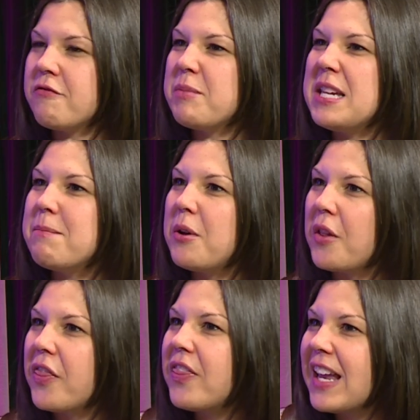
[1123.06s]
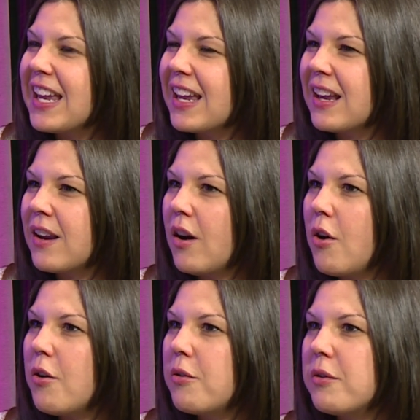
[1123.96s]
of people thinking,
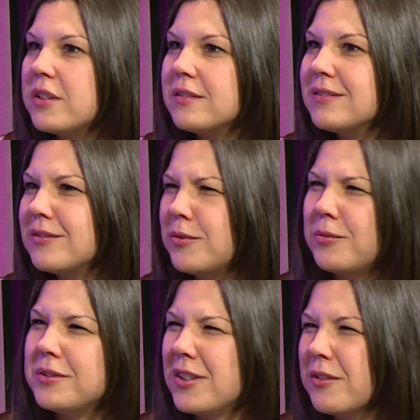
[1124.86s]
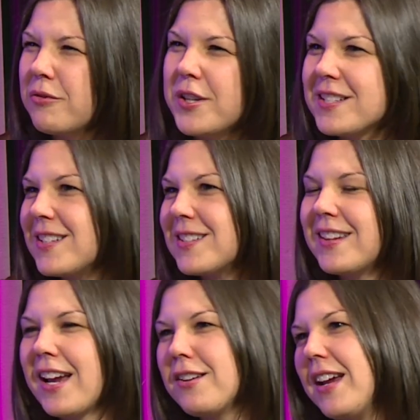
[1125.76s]
oh, her voice
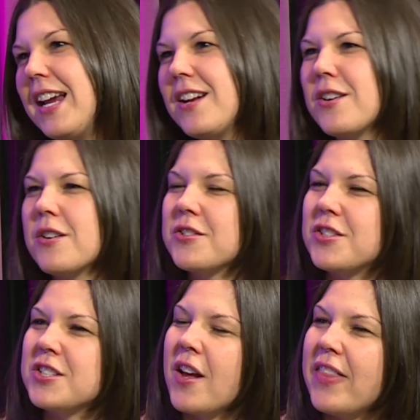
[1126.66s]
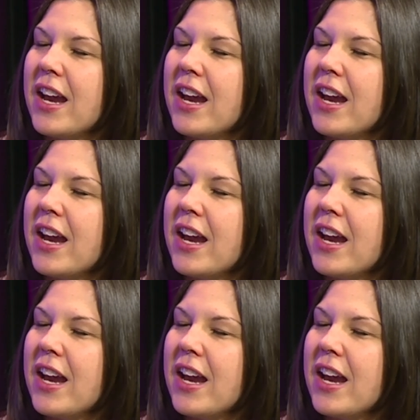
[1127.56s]
isn't that great, or she's not that good.